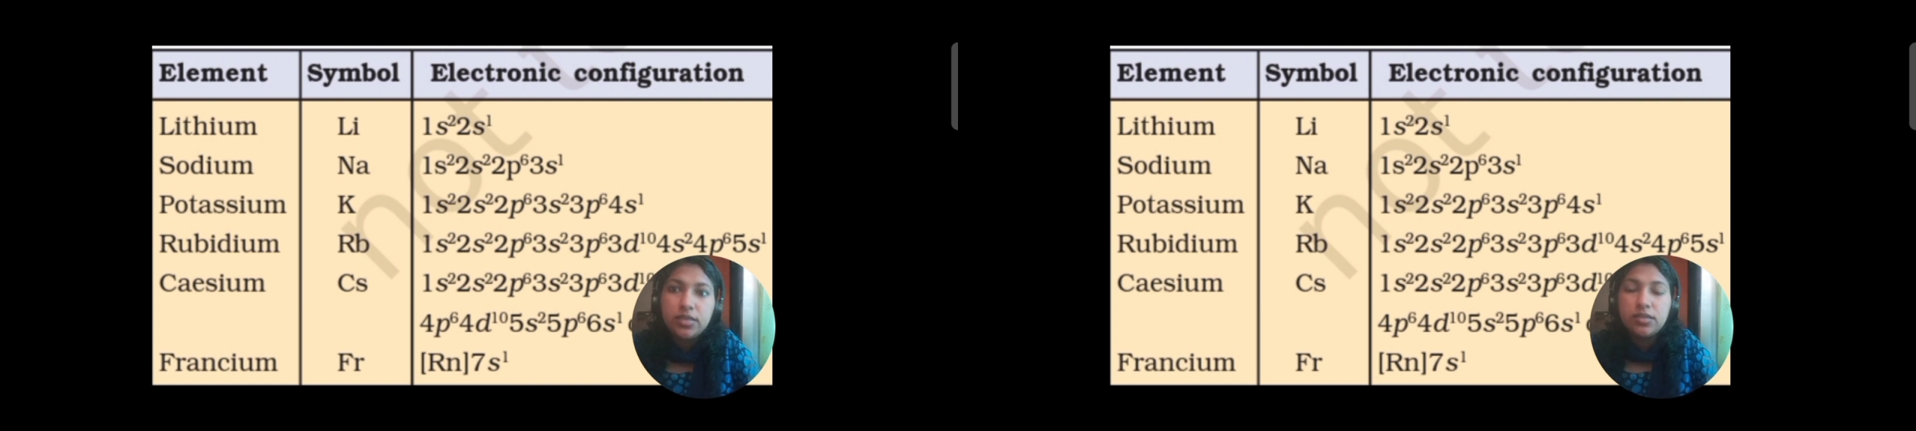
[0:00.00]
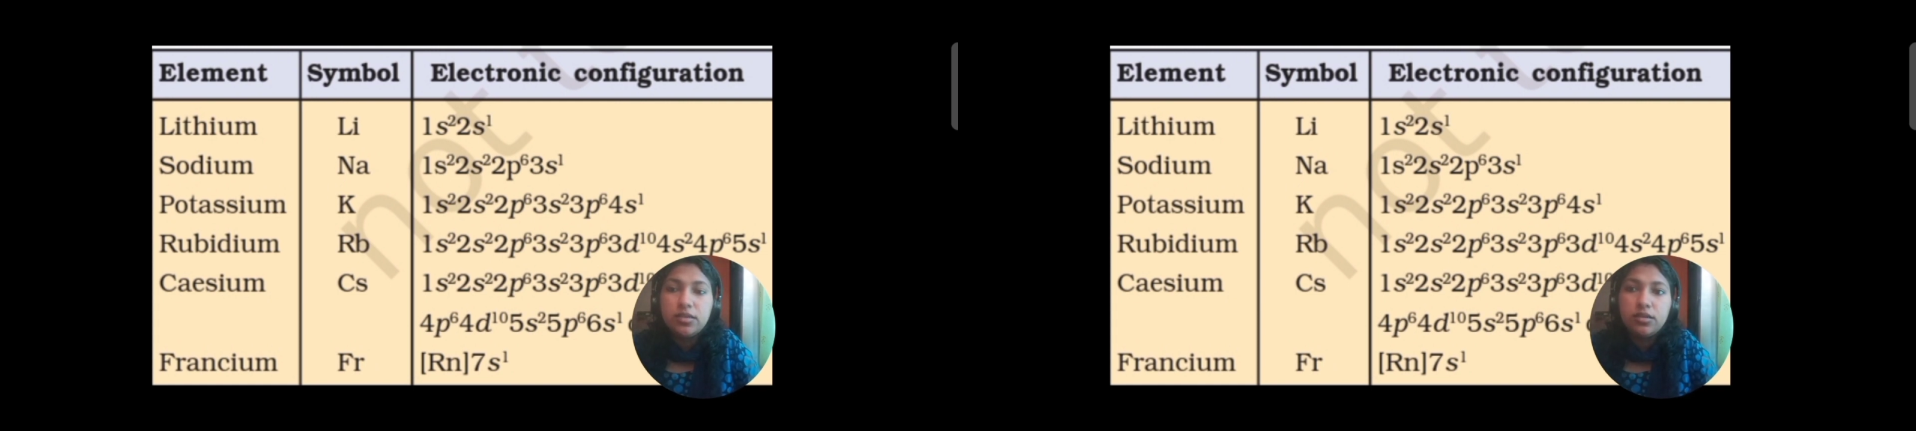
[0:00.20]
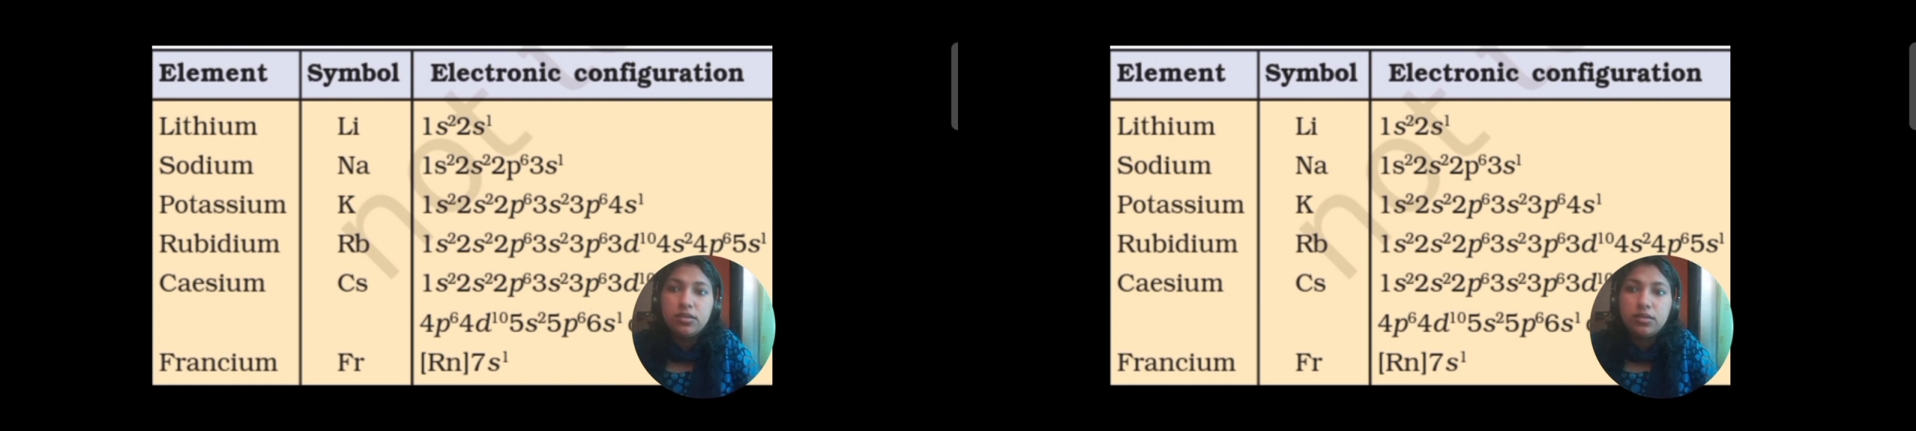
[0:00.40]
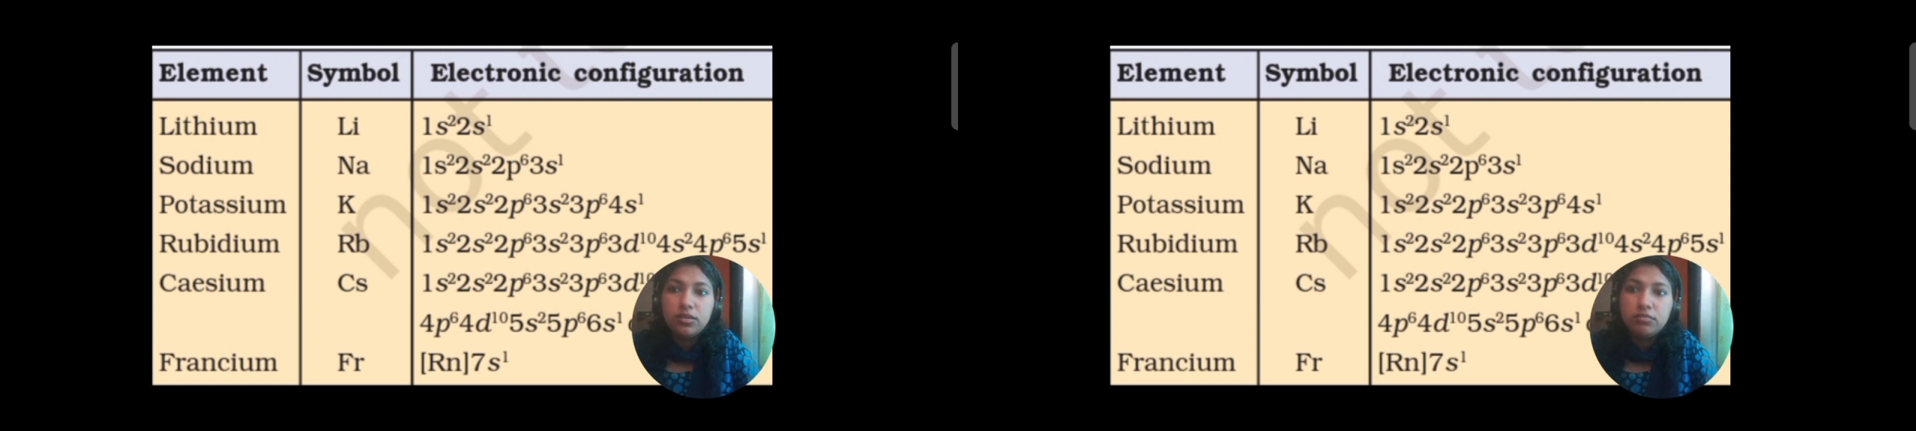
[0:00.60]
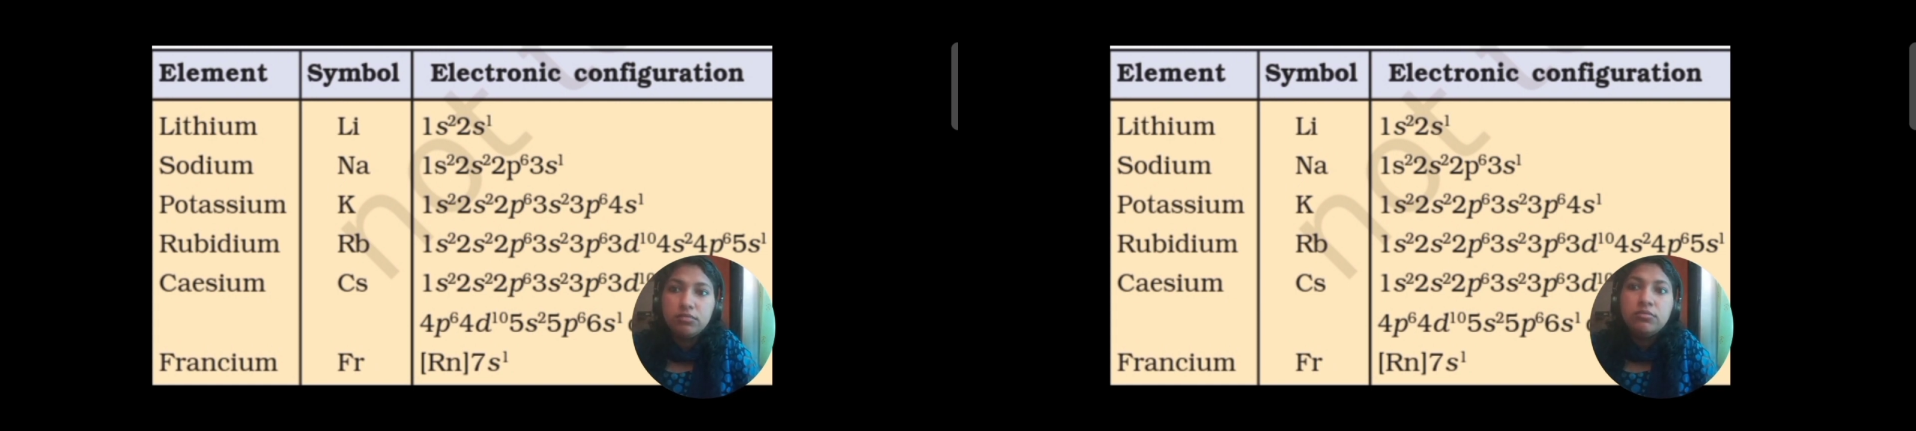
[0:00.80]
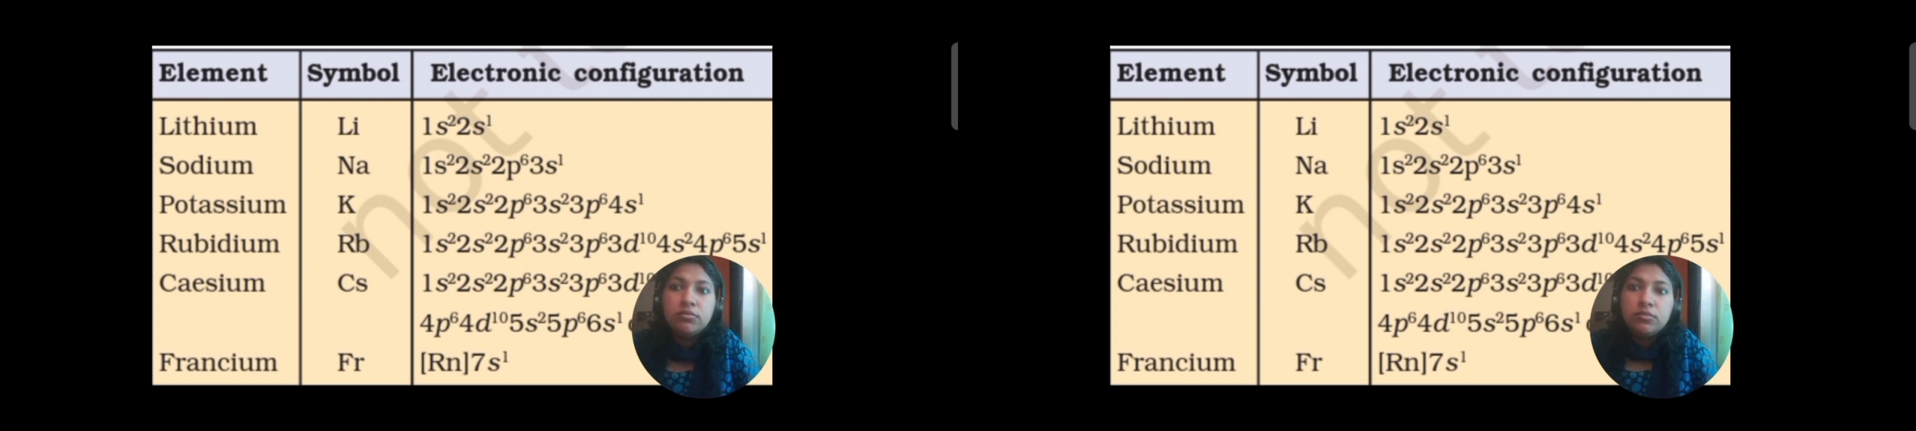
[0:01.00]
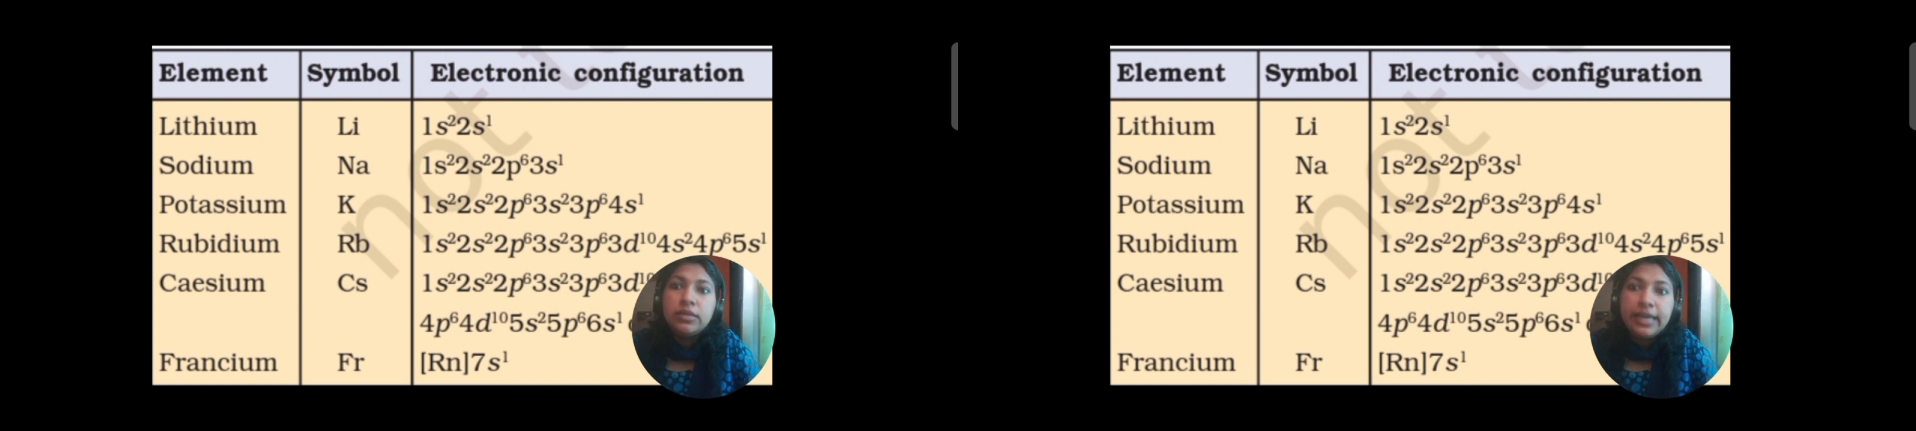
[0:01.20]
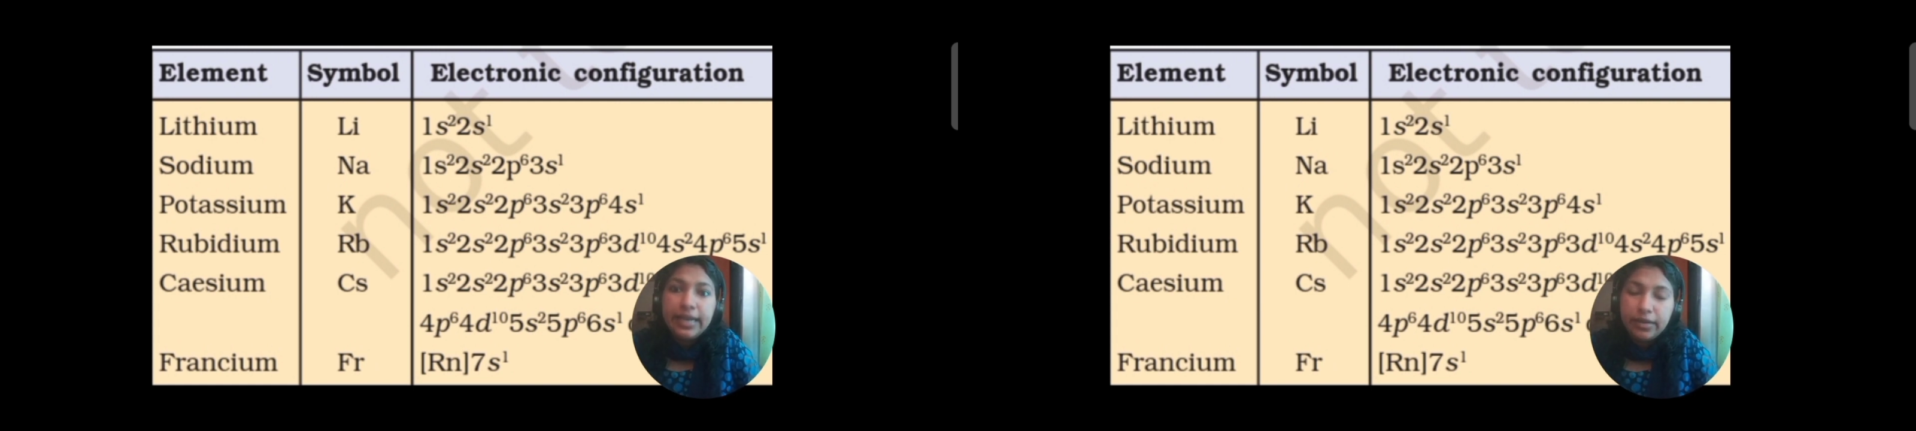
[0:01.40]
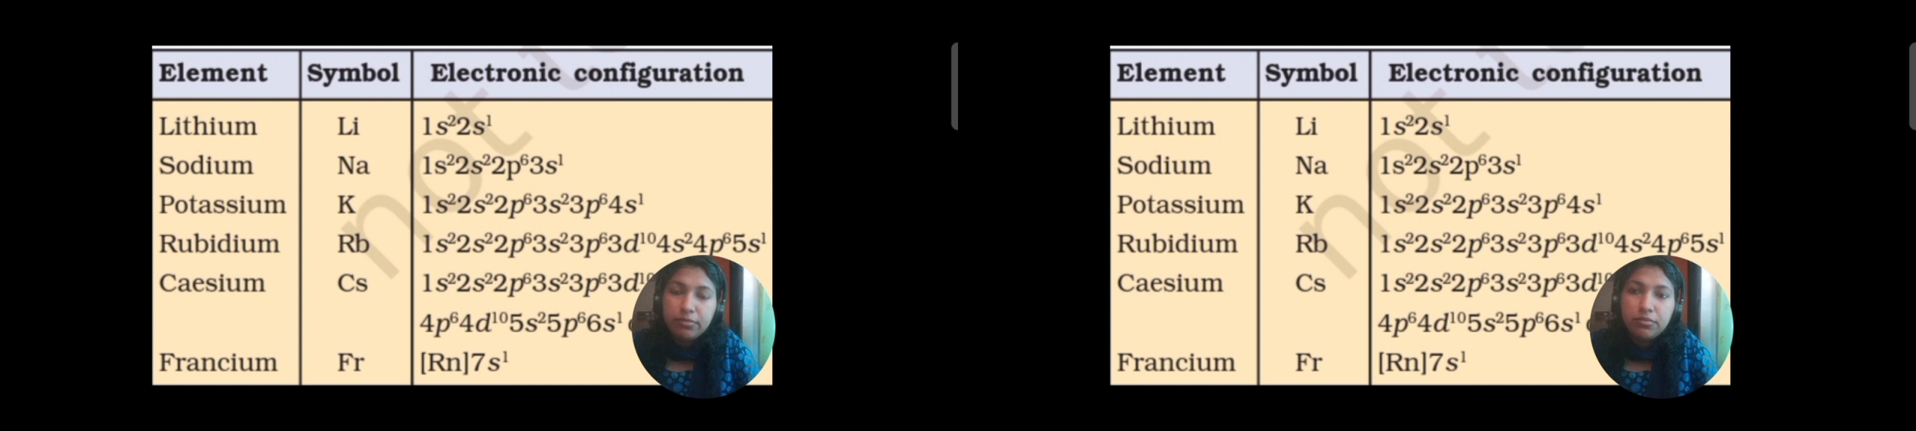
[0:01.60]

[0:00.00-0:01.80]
is a helium,